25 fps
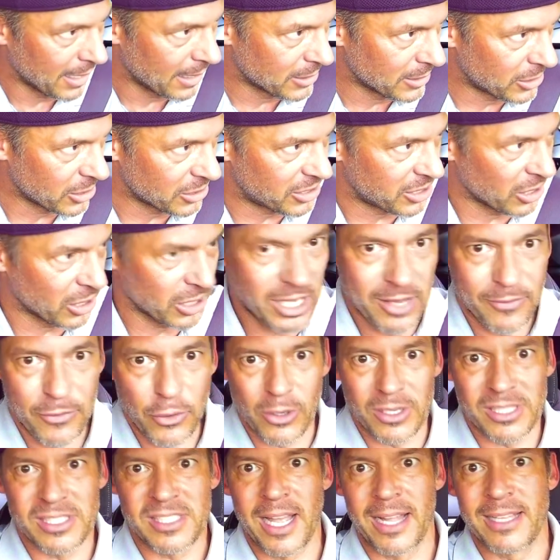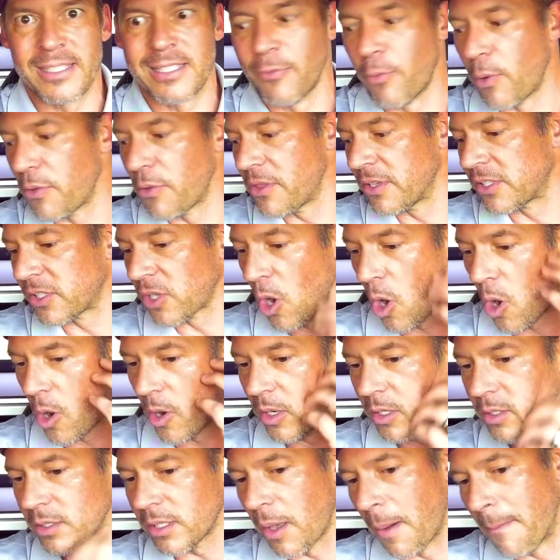just to give you a sense of what this
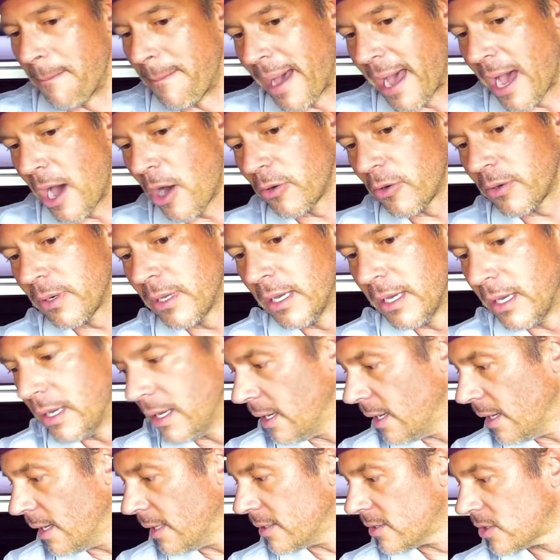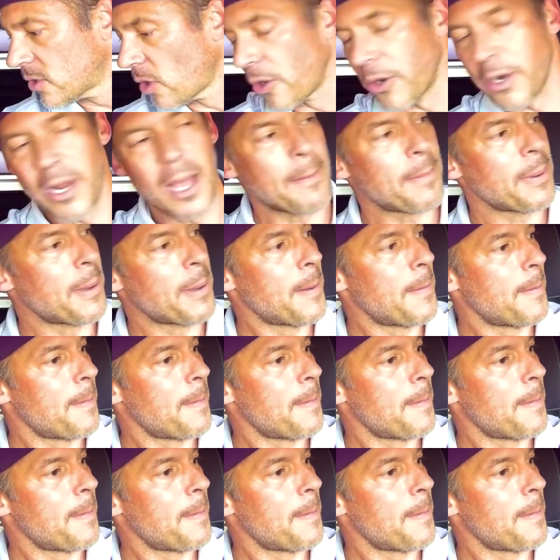car is about. Start up.